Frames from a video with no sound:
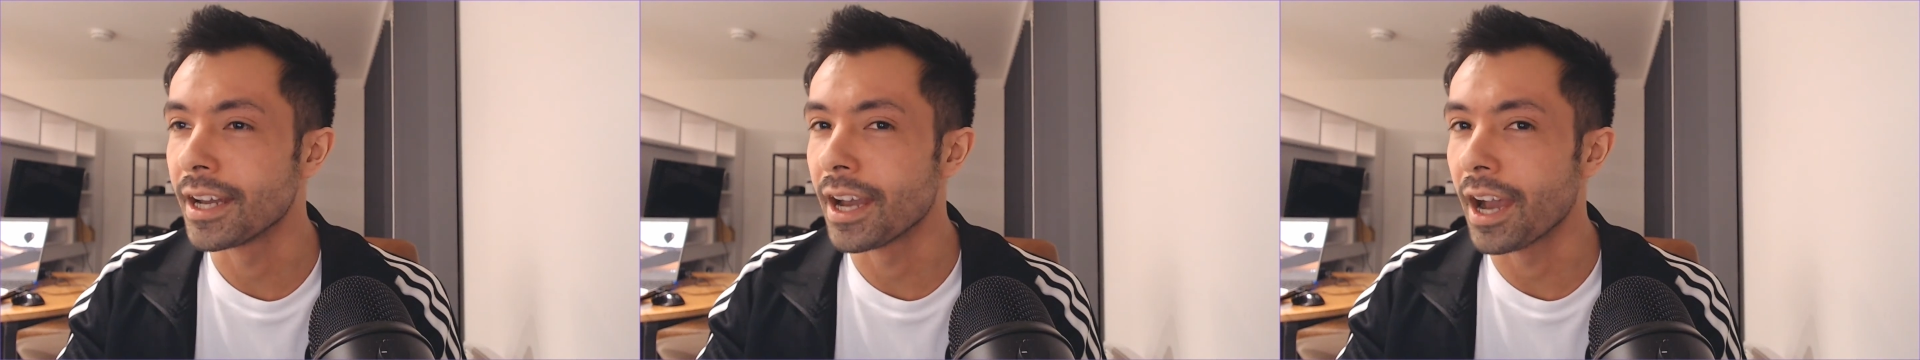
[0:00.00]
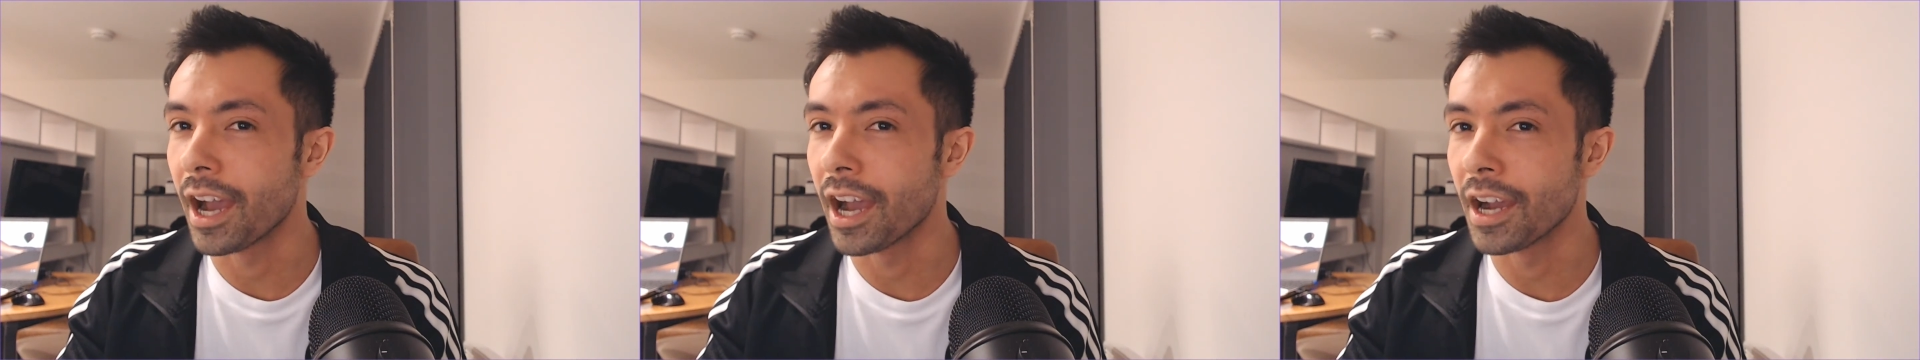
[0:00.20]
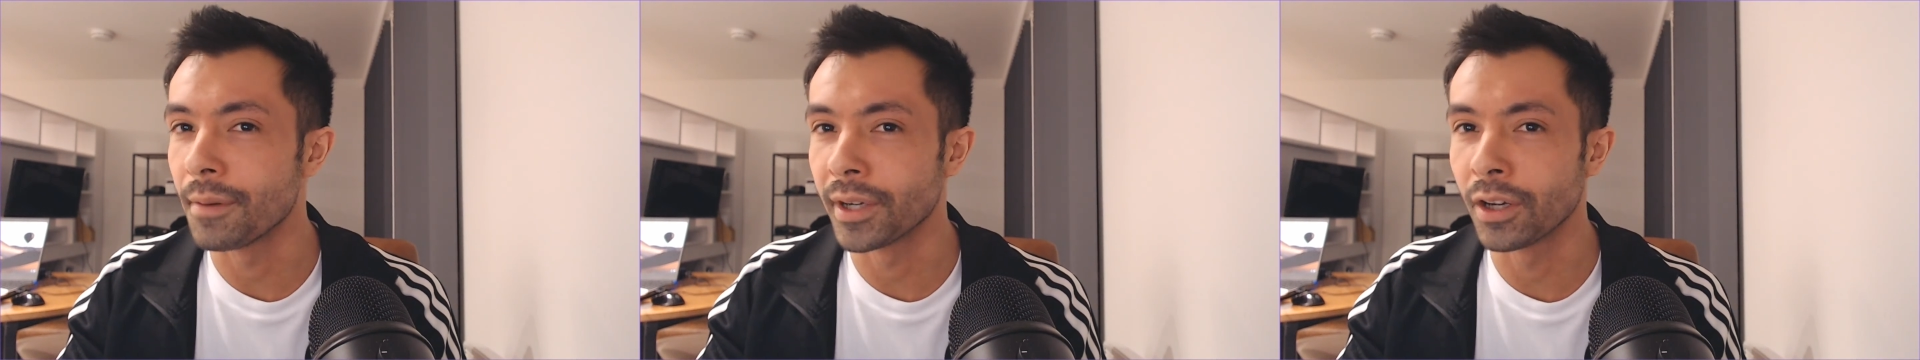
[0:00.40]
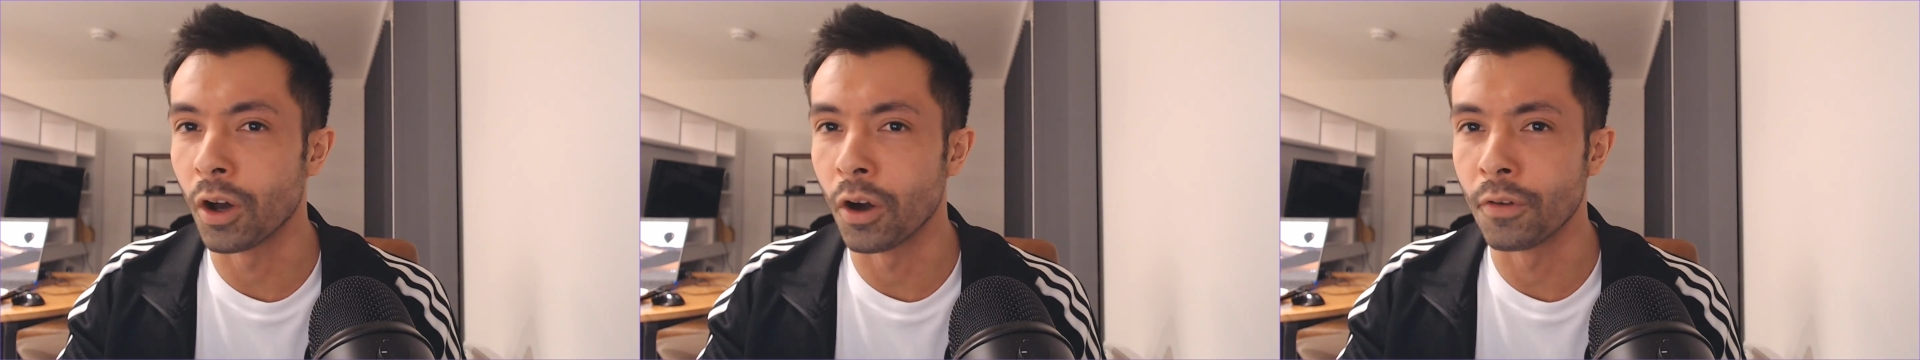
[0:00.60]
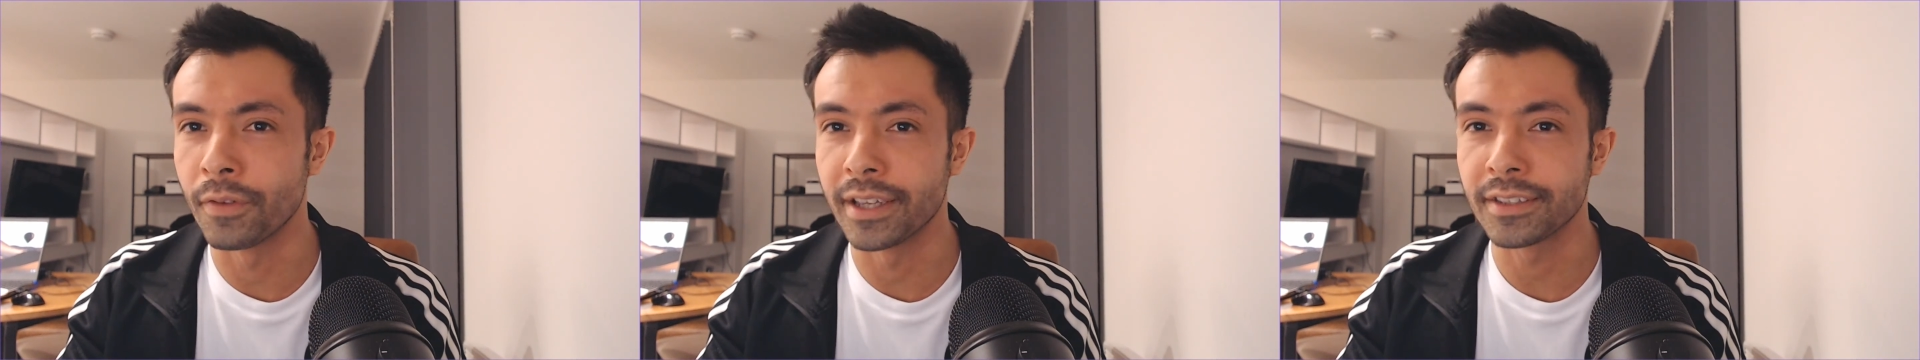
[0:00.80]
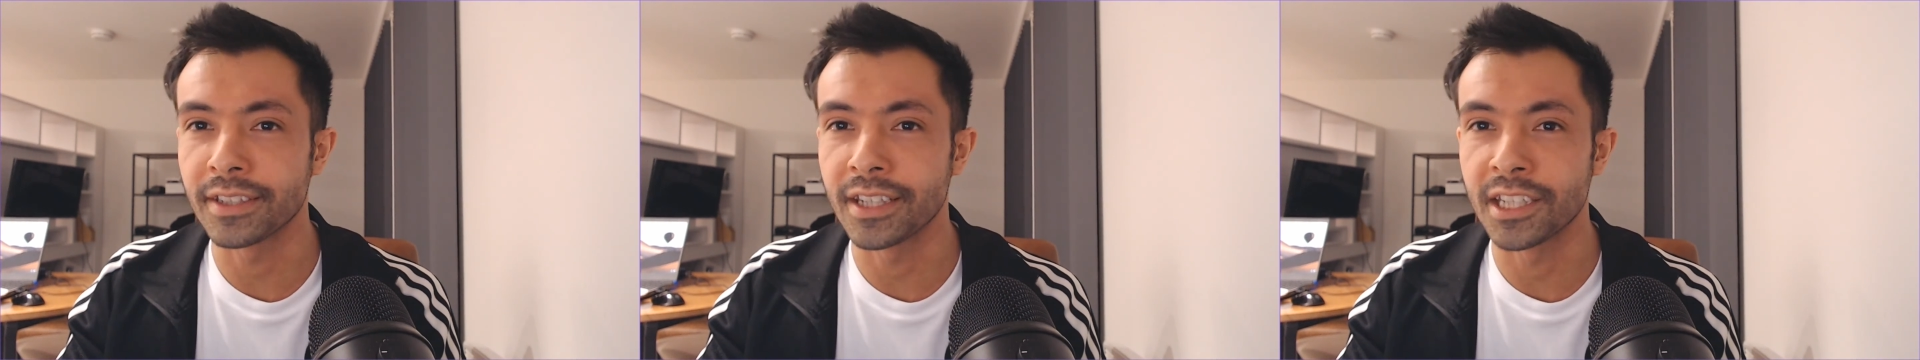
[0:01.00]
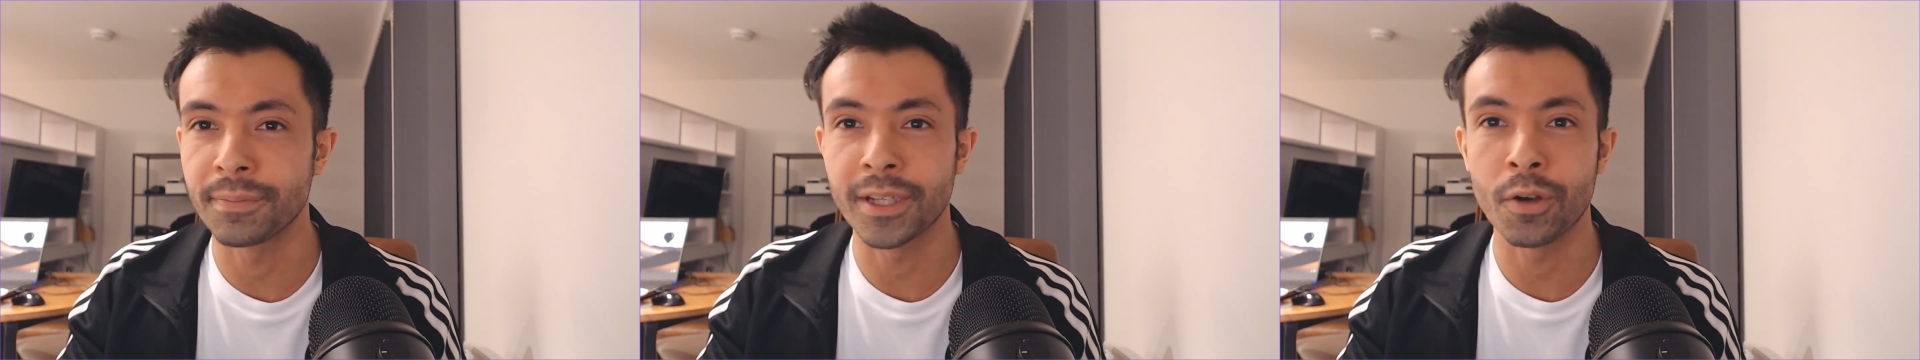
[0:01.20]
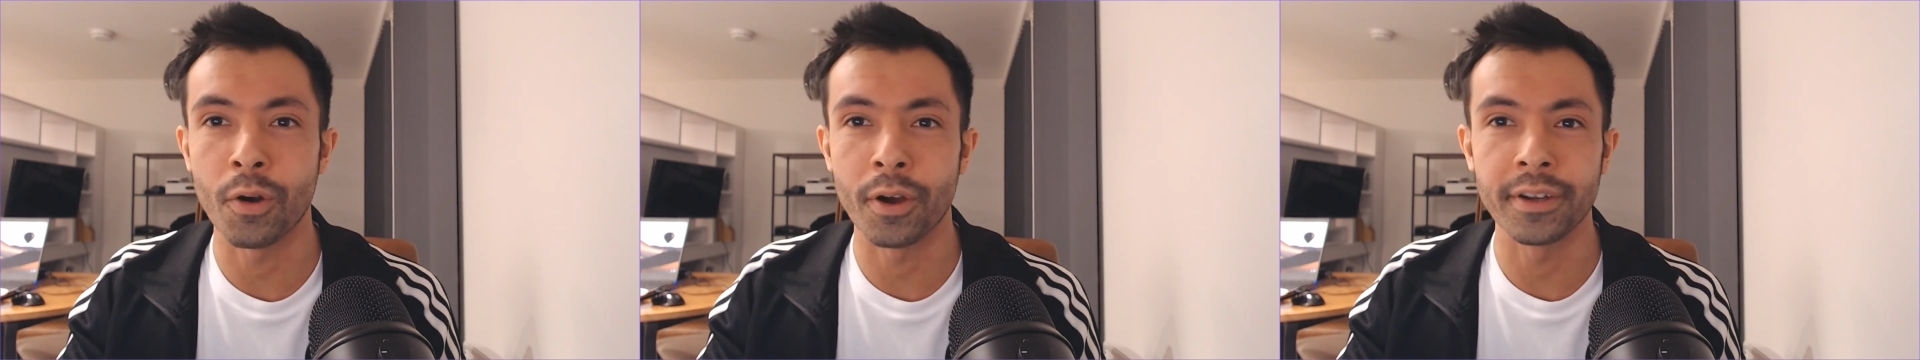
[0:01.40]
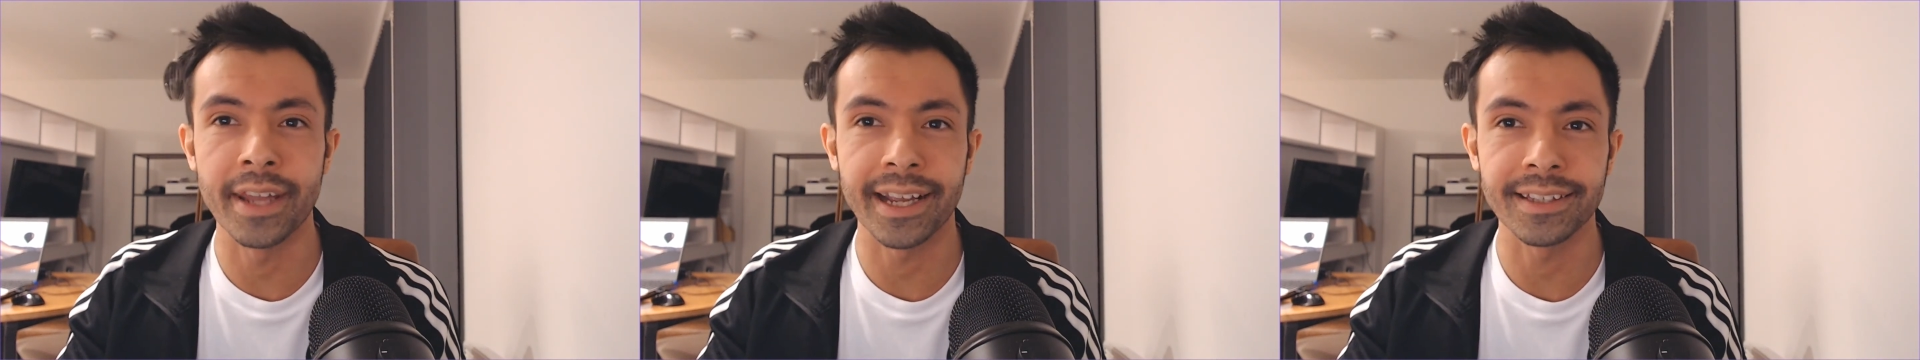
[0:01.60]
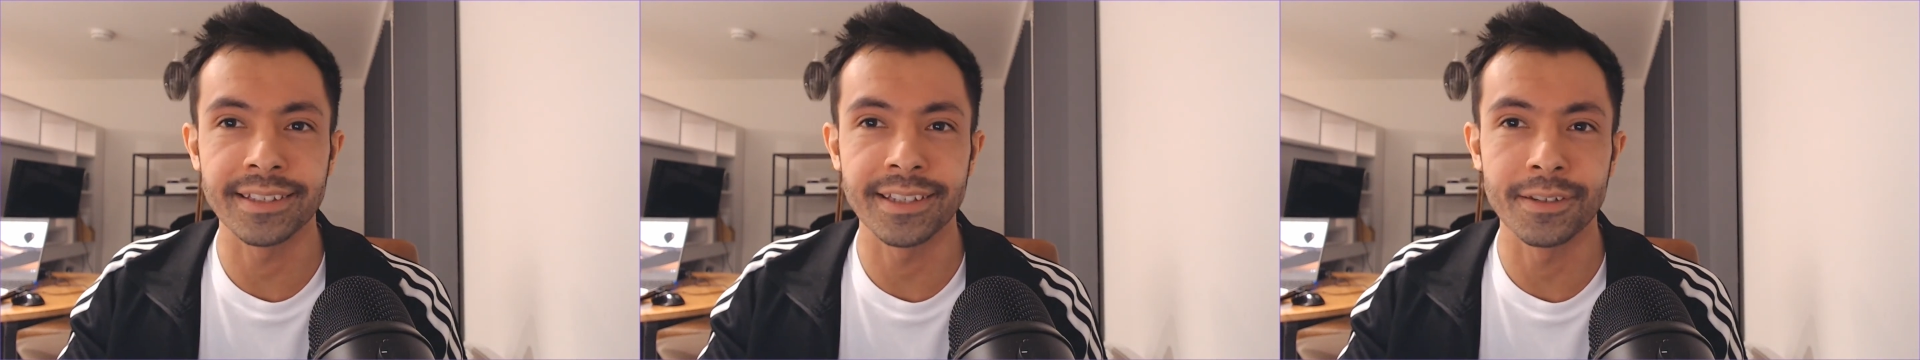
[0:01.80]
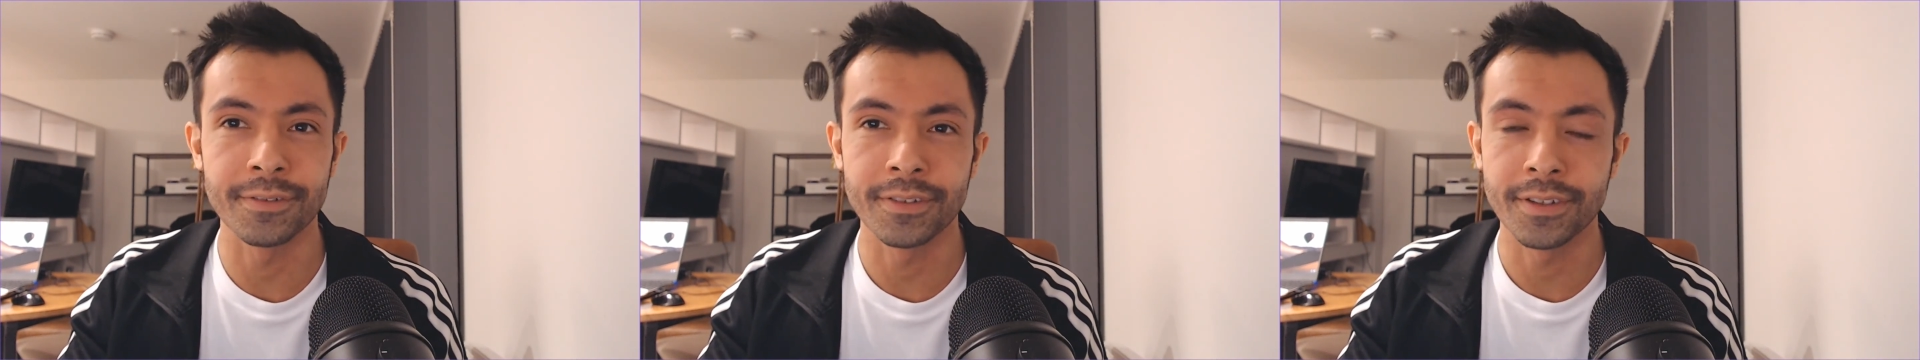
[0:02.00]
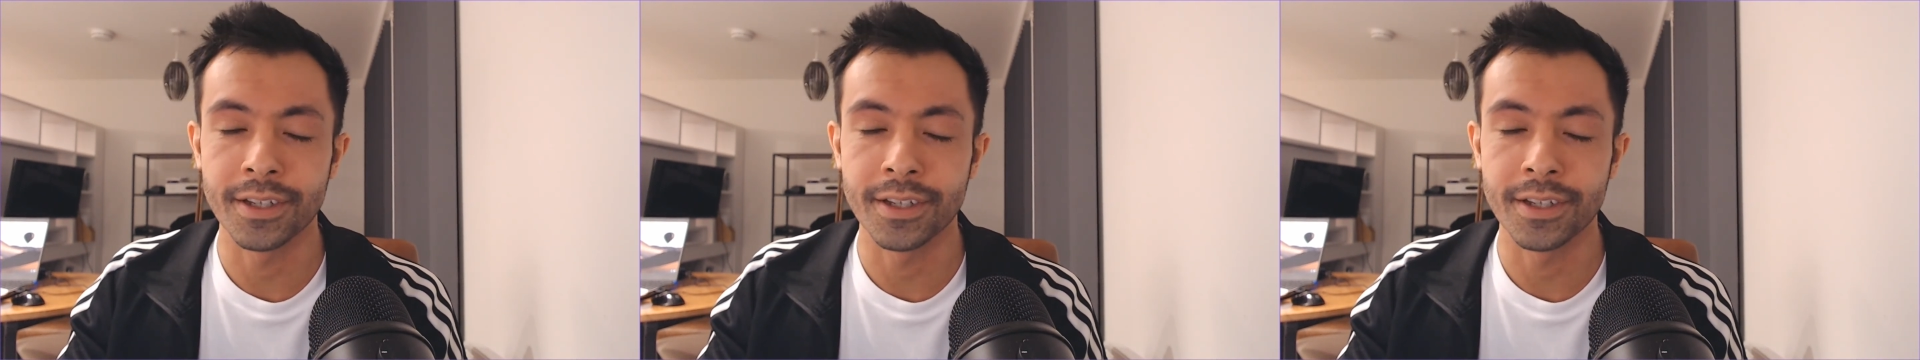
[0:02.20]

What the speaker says: and a lot of it seems to be quite negative,